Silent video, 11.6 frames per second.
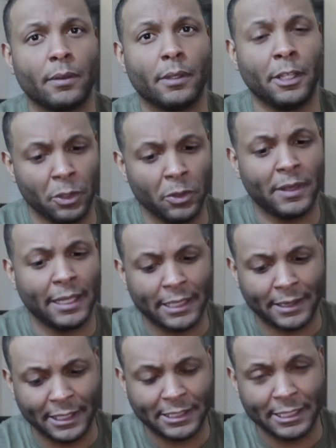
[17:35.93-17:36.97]
and you think
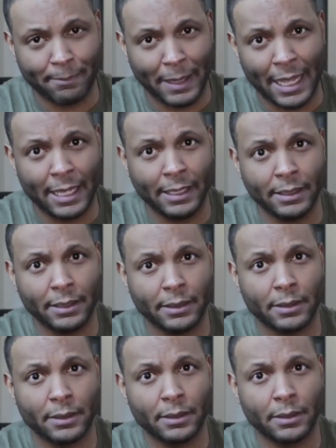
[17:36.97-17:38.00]
that this is bad,
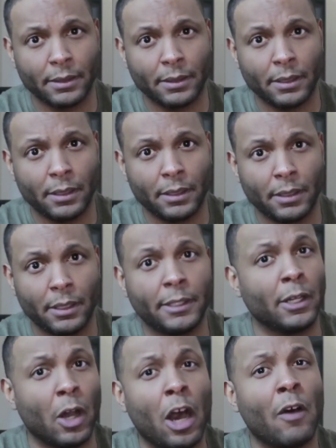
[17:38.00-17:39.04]

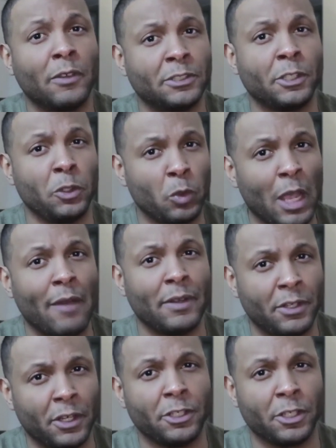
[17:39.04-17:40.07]
then obviously you haven't
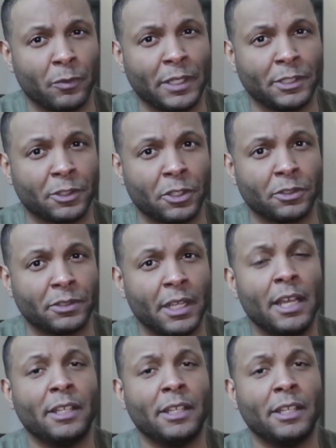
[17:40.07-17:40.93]
done your research